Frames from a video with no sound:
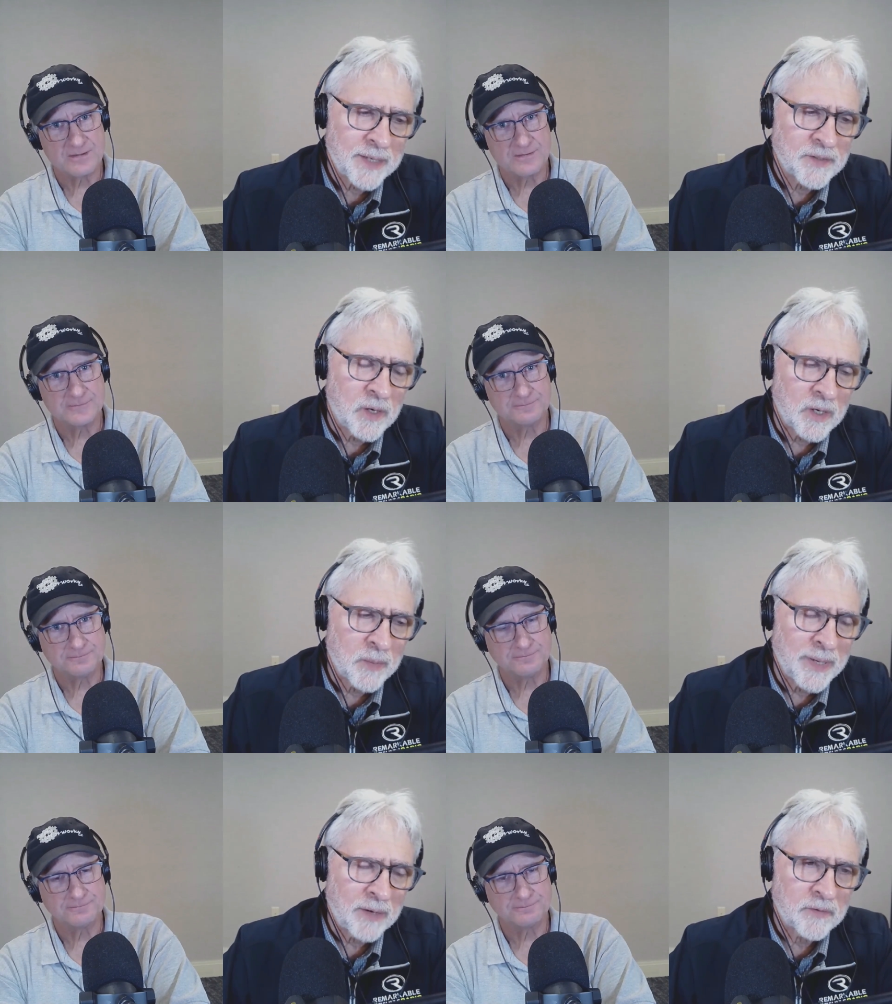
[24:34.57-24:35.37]
Speaker 1: lot of
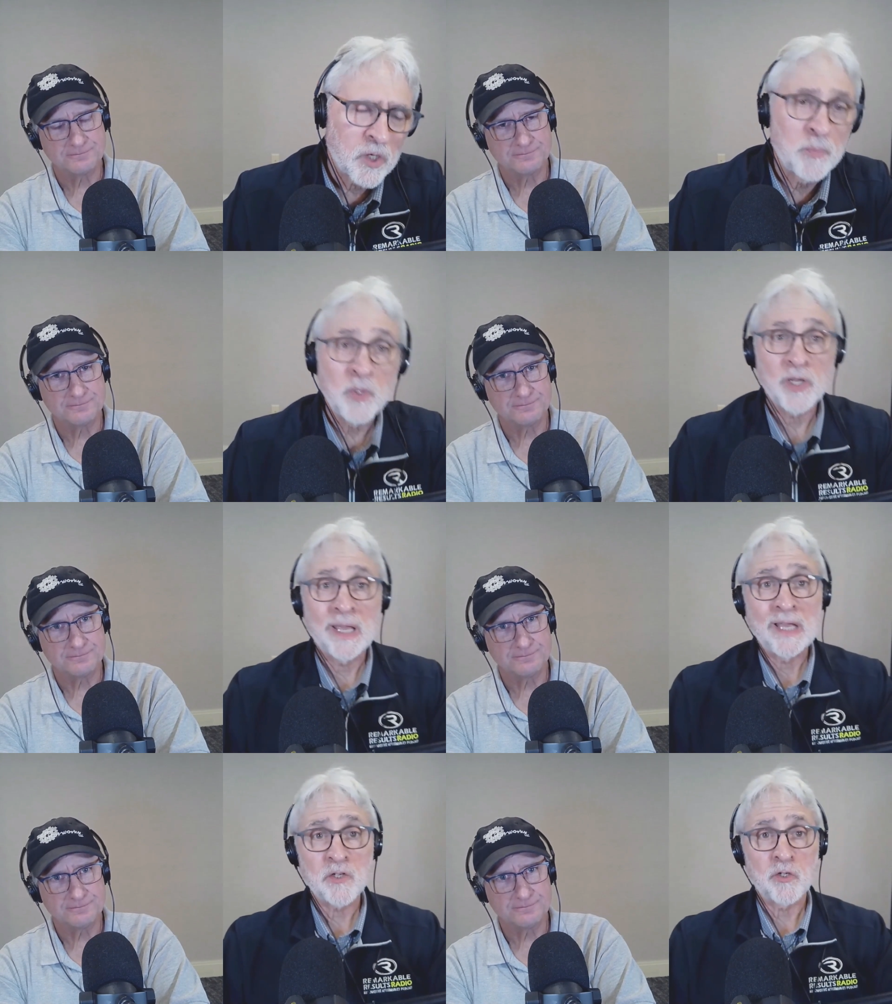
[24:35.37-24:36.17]
talk about
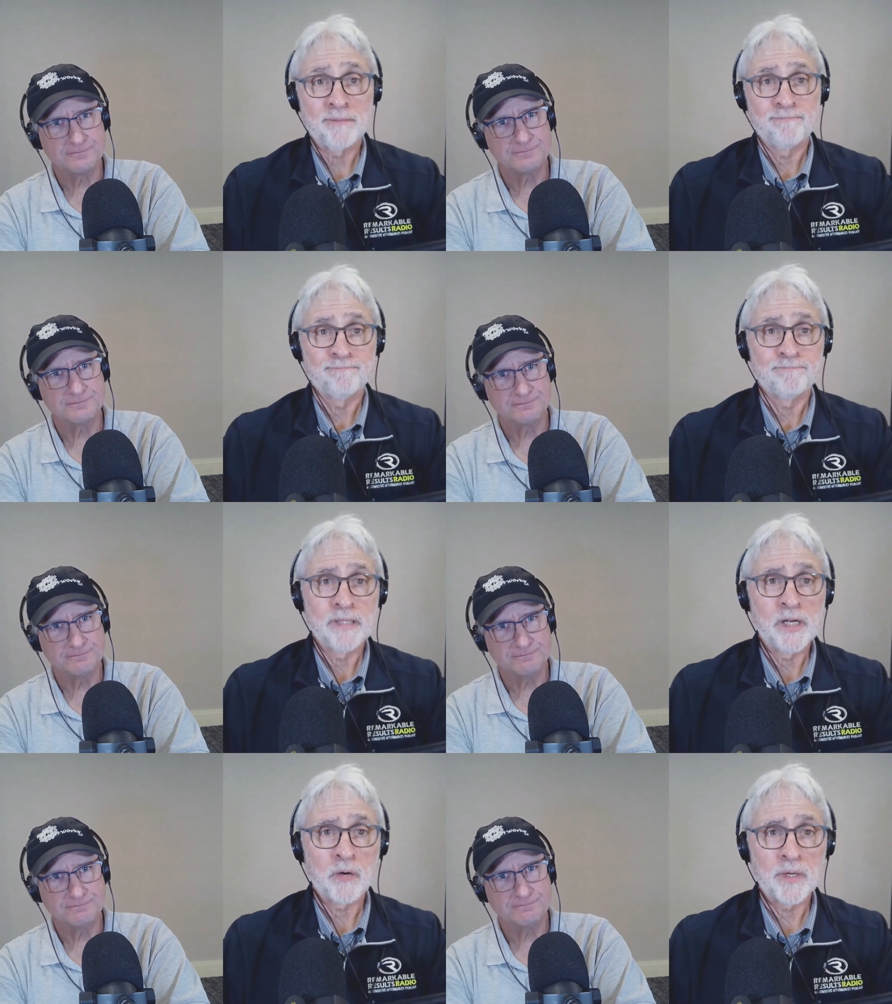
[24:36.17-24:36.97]
communication
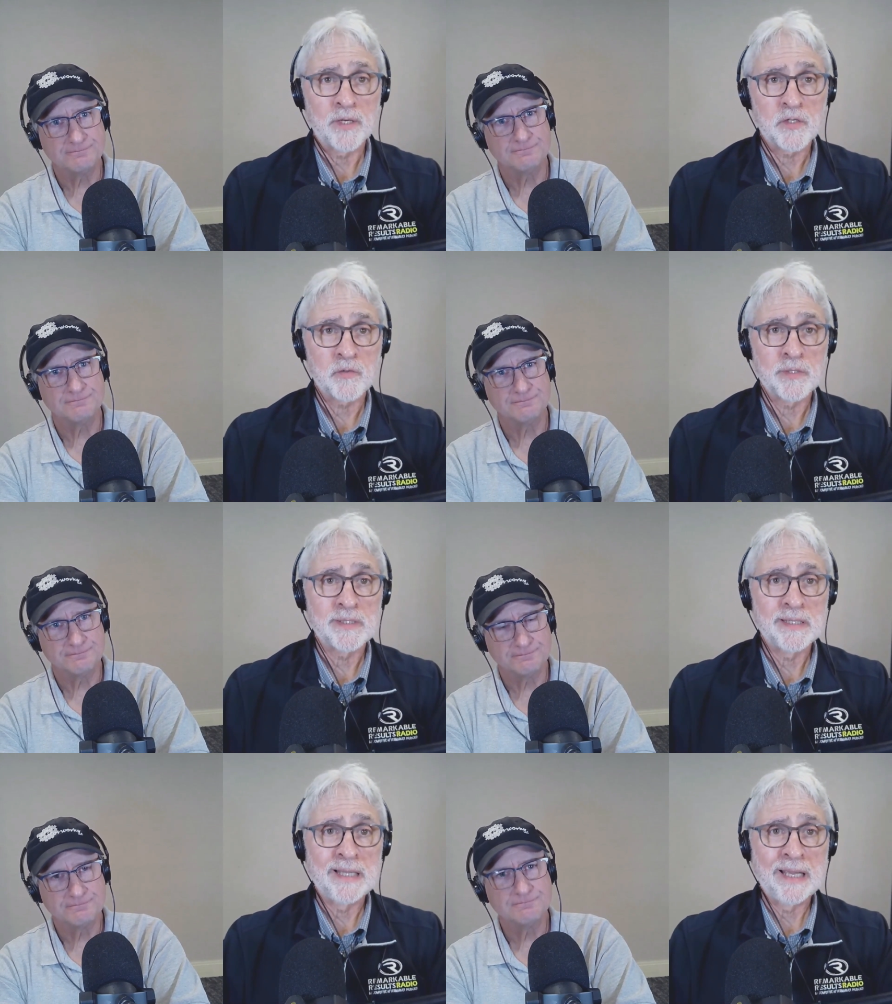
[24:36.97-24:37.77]
in our
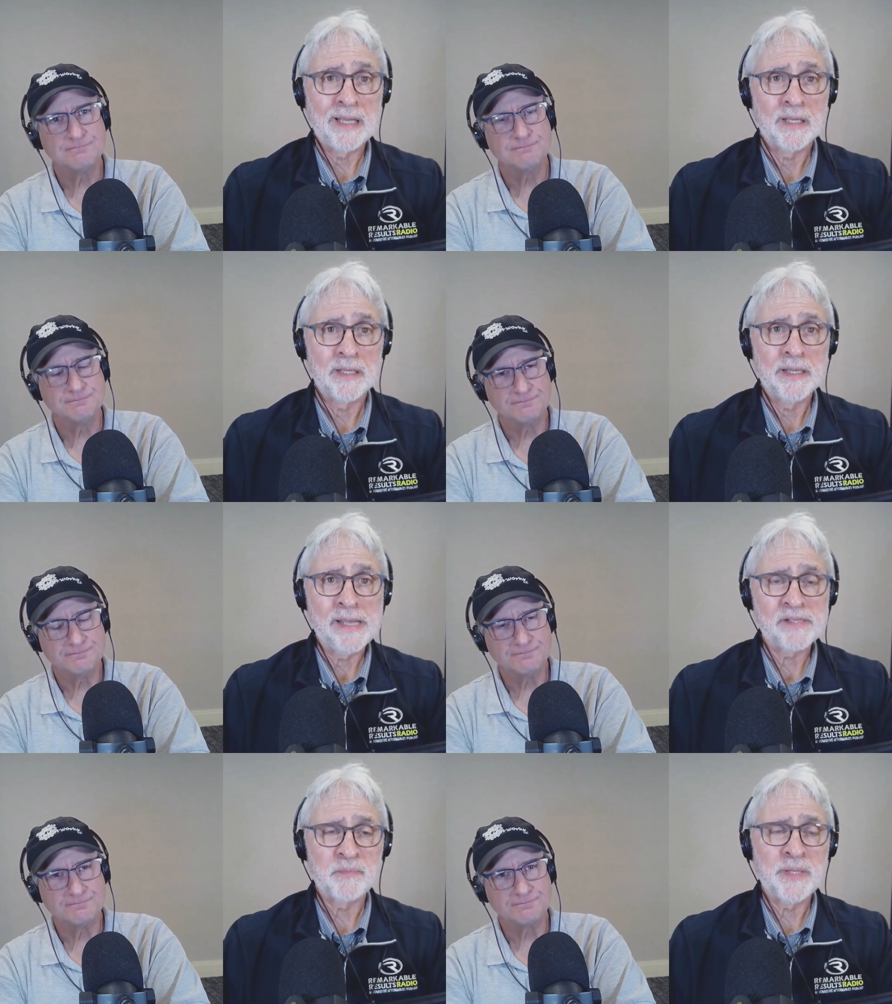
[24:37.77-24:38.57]
industry today
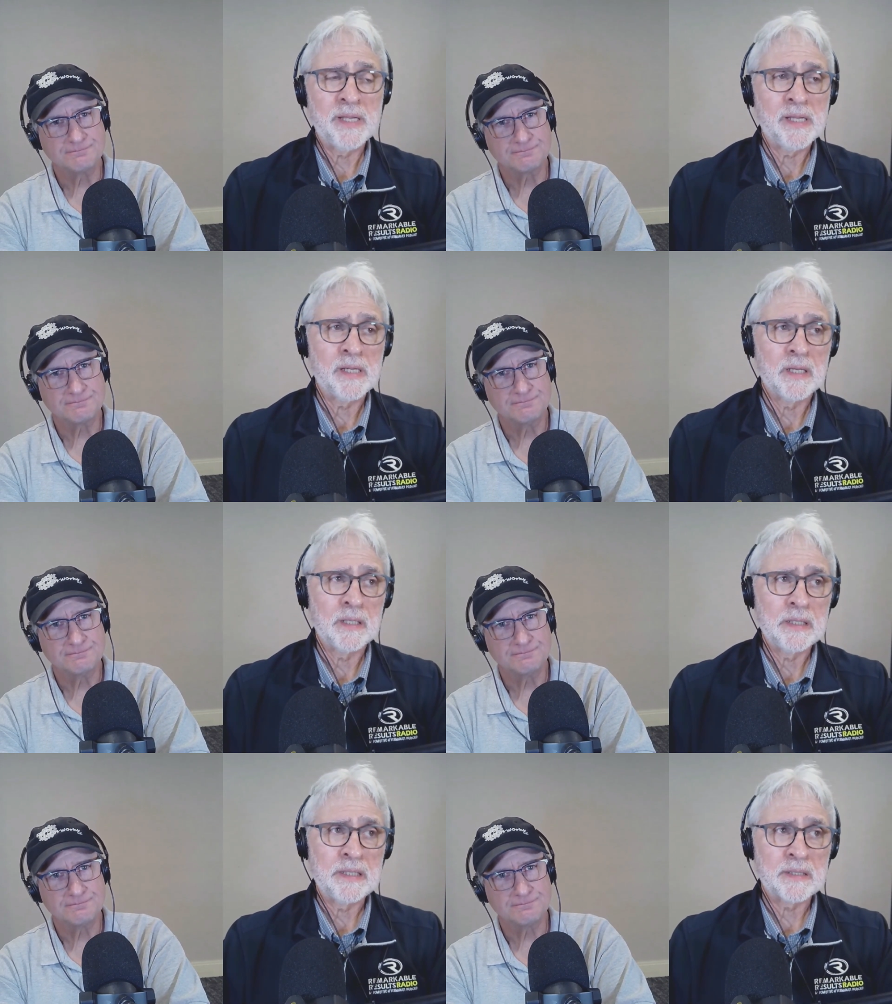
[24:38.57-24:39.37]
as
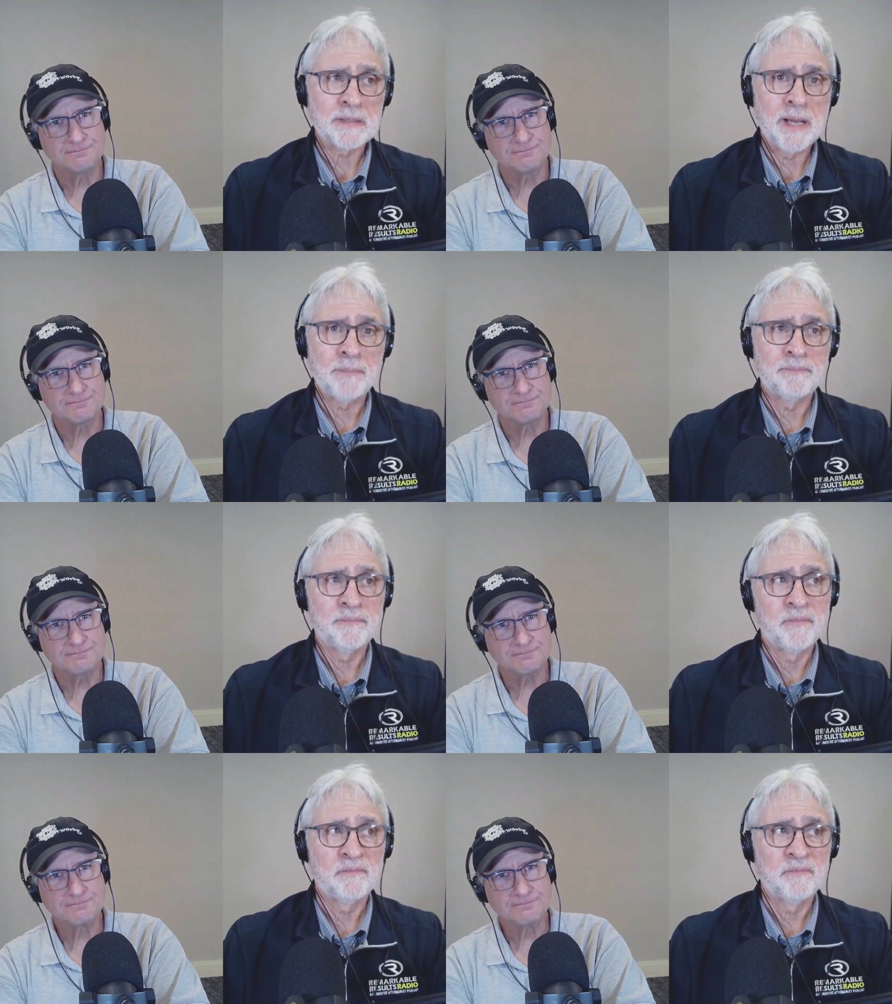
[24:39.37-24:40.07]
being in the top